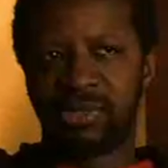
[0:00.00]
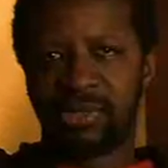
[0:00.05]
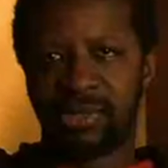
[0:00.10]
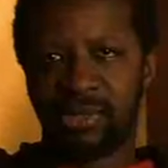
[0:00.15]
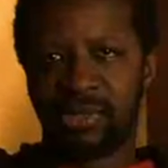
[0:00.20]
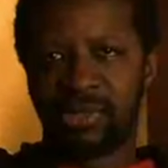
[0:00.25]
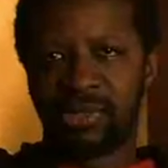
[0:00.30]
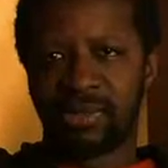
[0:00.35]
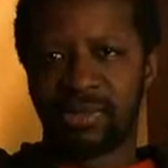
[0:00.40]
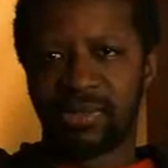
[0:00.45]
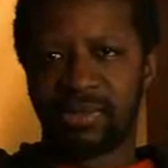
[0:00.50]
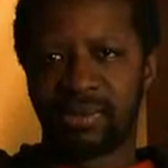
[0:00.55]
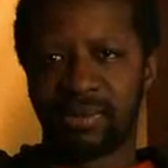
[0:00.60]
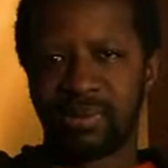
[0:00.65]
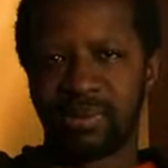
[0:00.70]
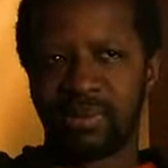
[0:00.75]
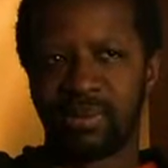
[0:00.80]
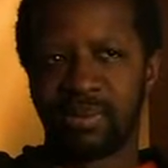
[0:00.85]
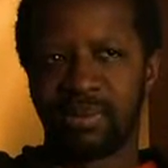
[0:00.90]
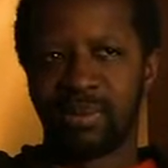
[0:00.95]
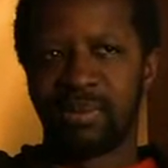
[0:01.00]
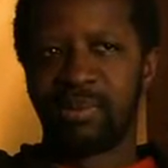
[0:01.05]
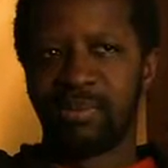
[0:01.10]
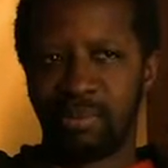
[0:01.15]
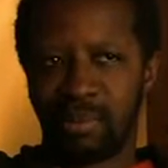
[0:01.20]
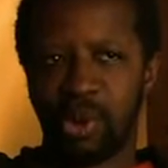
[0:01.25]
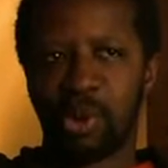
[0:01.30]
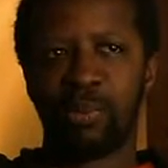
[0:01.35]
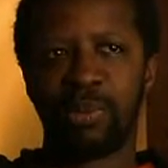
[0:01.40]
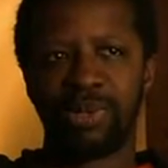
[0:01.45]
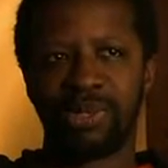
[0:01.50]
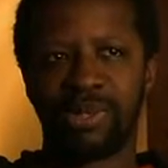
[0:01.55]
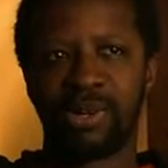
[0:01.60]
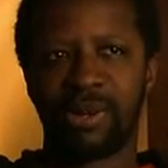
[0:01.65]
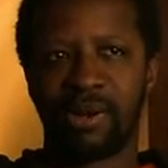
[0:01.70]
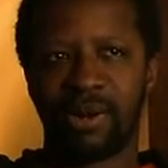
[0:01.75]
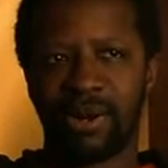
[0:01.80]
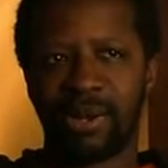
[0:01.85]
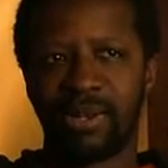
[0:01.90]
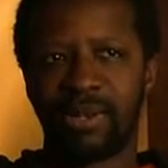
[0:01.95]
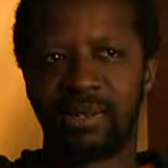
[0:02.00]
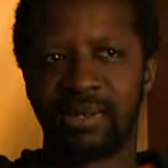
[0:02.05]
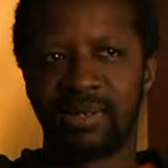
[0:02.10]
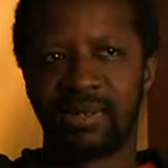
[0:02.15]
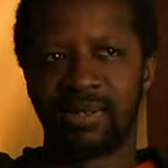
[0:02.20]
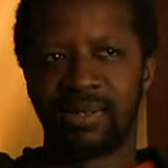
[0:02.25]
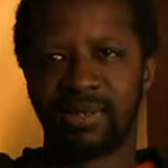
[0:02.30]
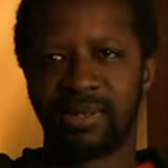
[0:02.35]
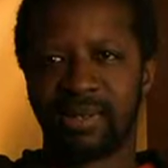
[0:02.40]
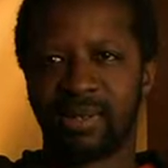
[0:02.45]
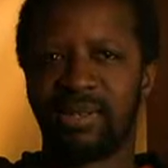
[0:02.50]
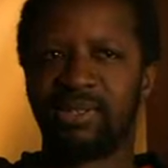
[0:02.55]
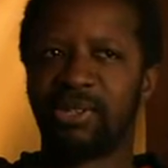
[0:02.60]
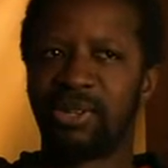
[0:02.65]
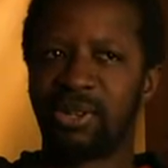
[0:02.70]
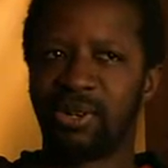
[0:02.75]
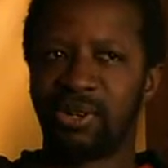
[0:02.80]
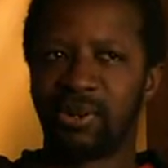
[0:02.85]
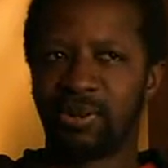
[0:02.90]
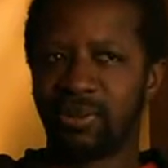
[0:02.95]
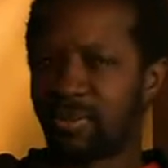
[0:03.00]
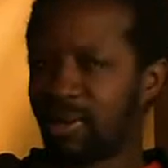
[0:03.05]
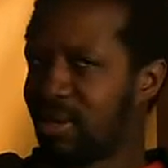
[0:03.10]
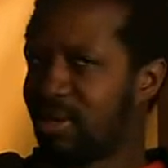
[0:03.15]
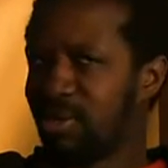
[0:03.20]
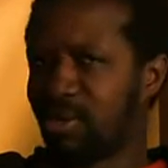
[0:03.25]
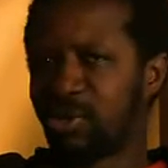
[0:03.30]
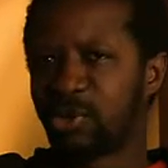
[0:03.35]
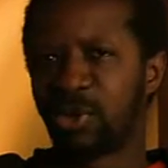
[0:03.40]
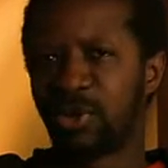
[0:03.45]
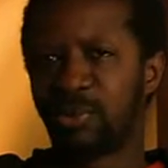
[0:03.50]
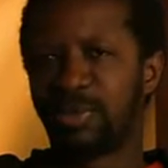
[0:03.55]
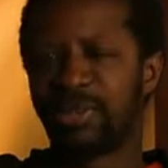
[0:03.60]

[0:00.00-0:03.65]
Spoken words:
just momentary until I either turned